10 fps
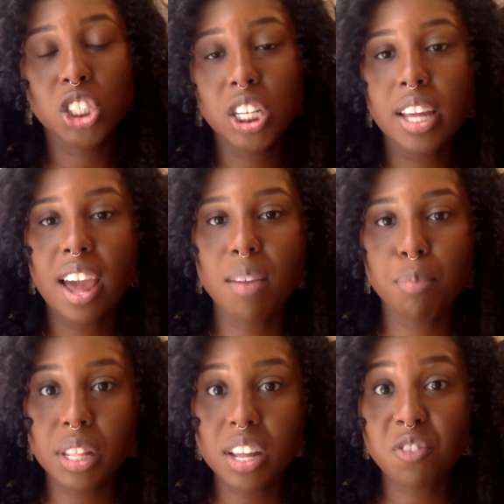She gave
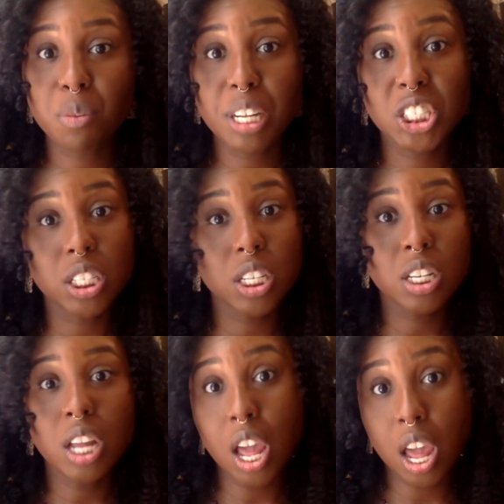me the
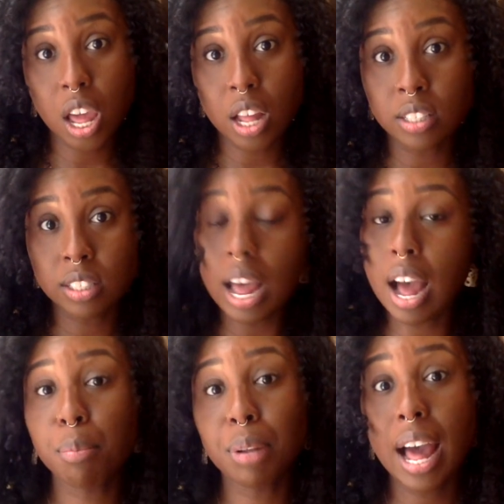information and
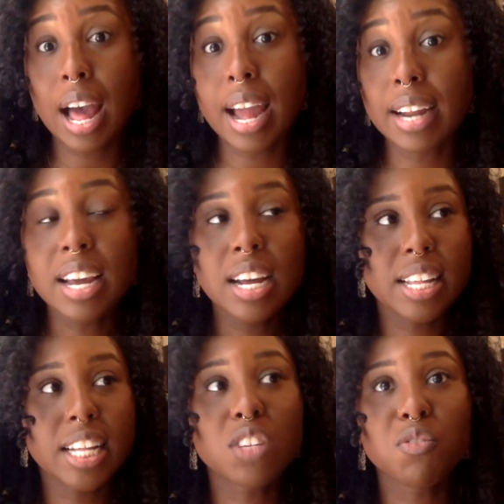I applied.
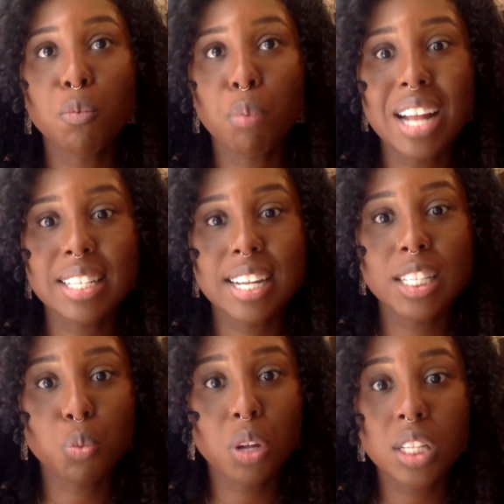The interview
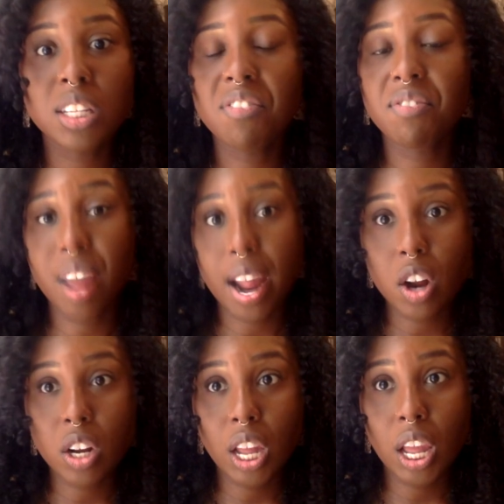process was
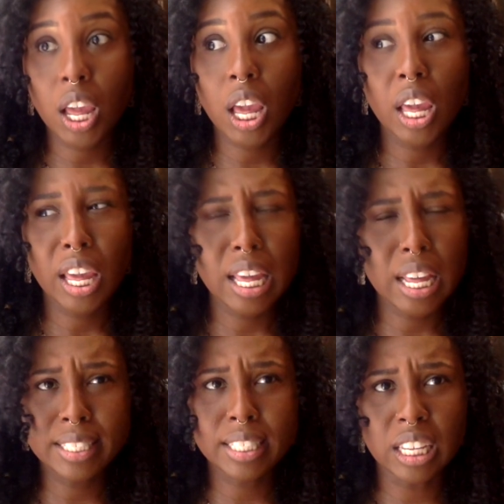fairly
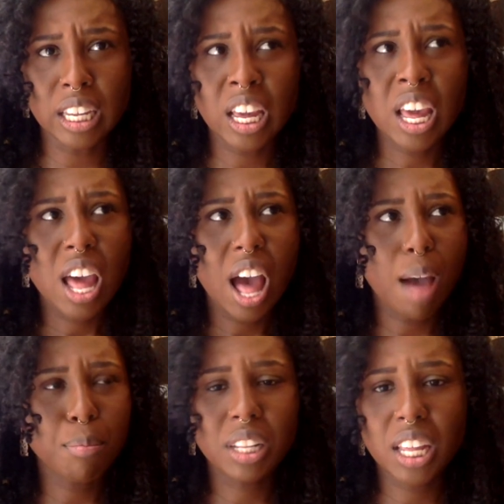easy.
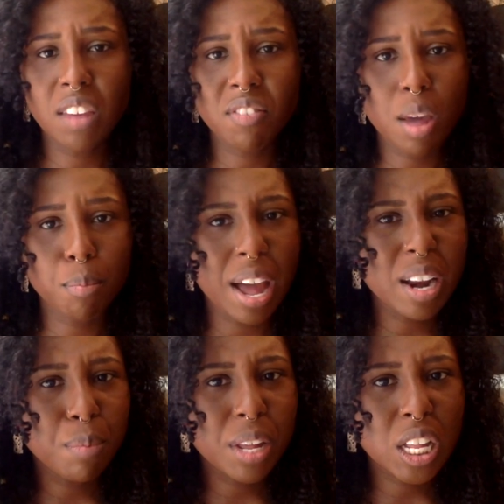I believe it might
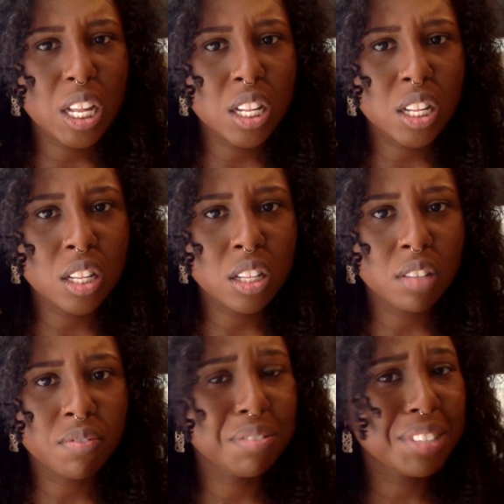have been
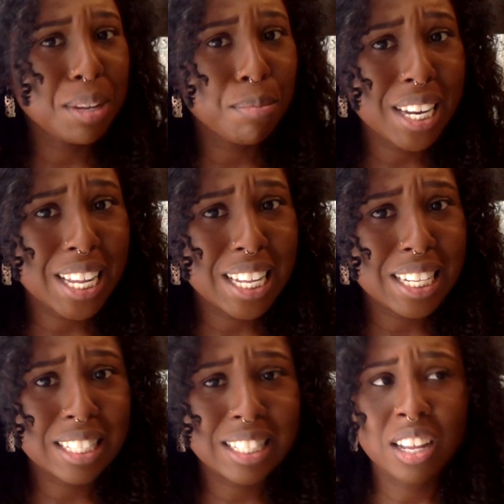15
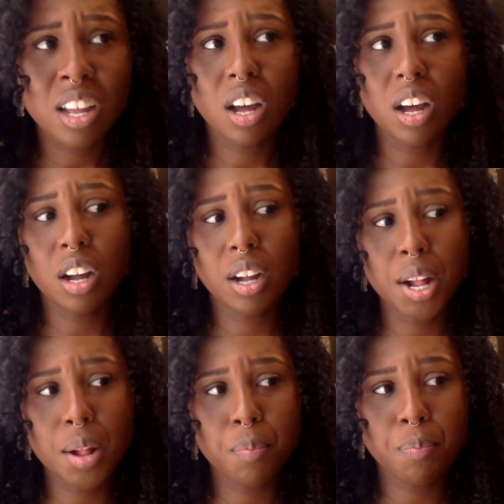
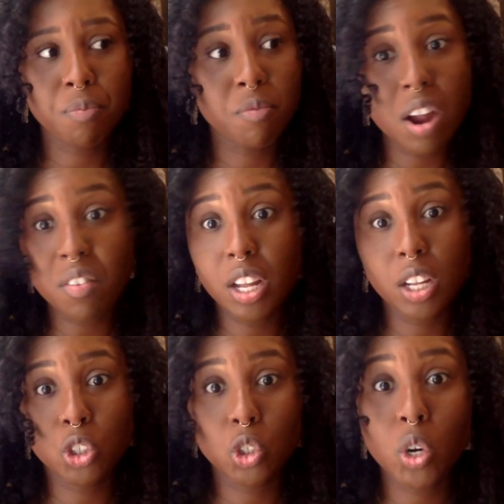minutes.
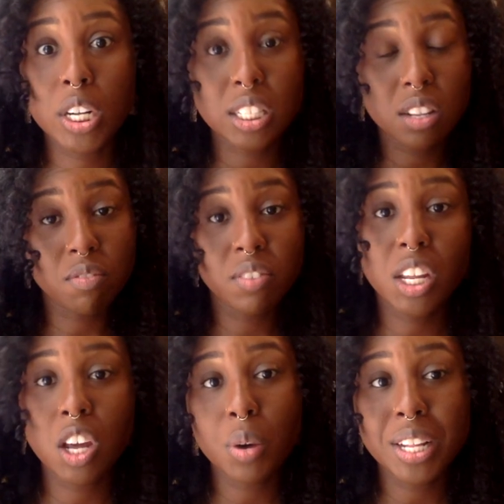Very short
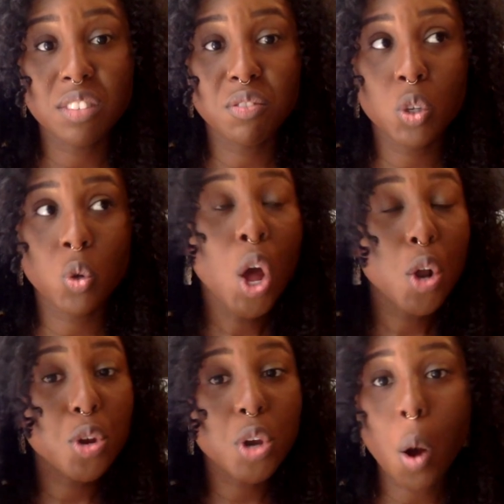video interview,
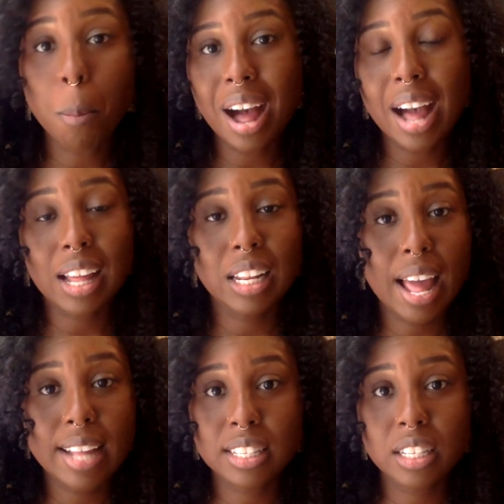no mock
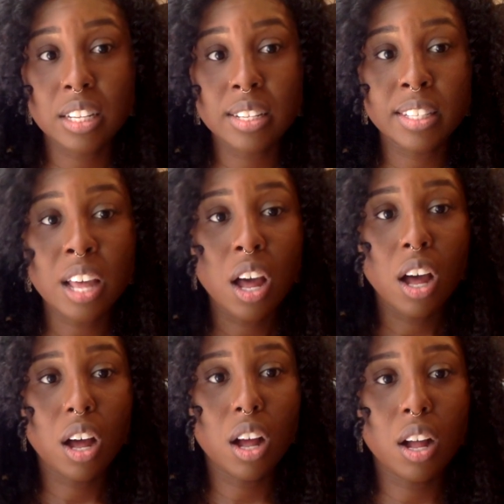classes.
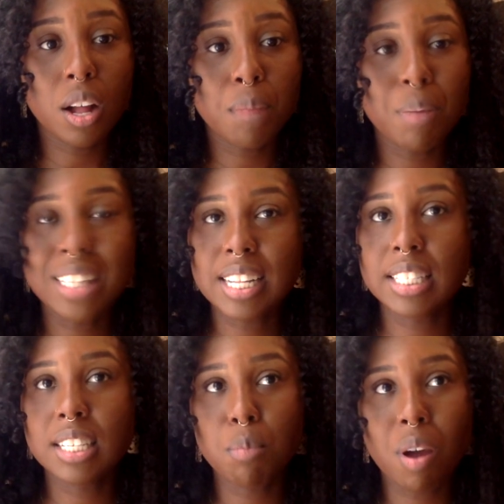I
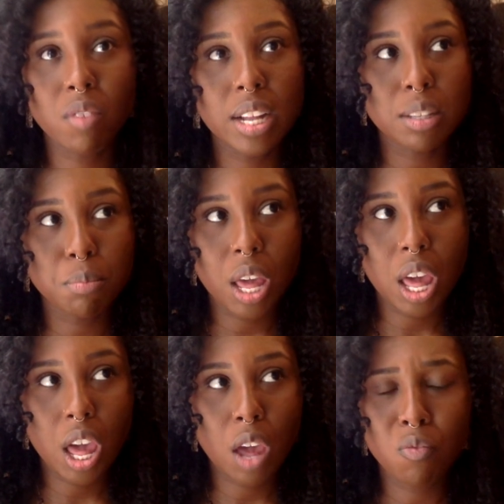sent in my
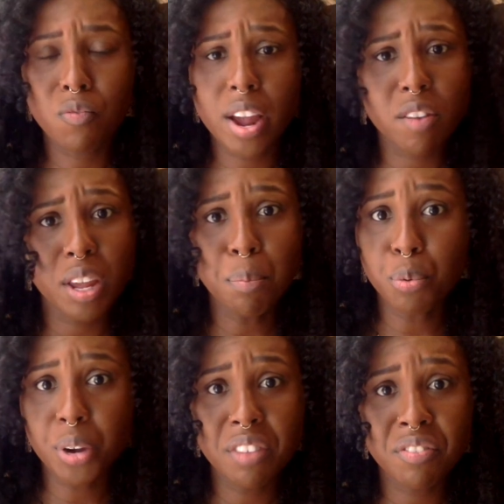resume, very
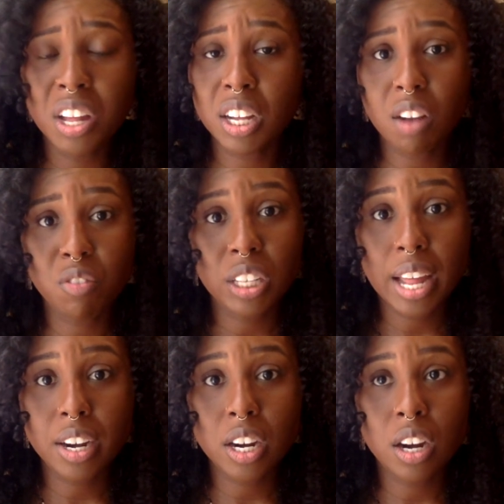brief cover
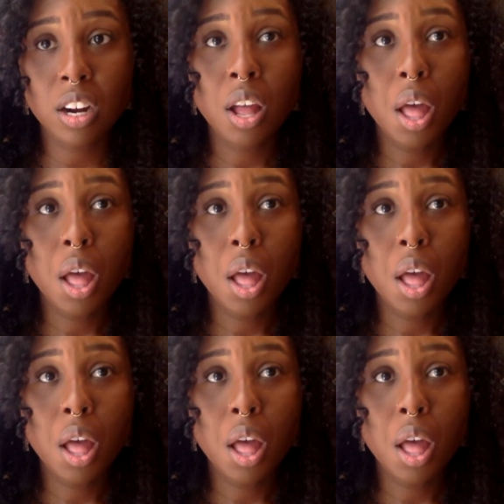letter.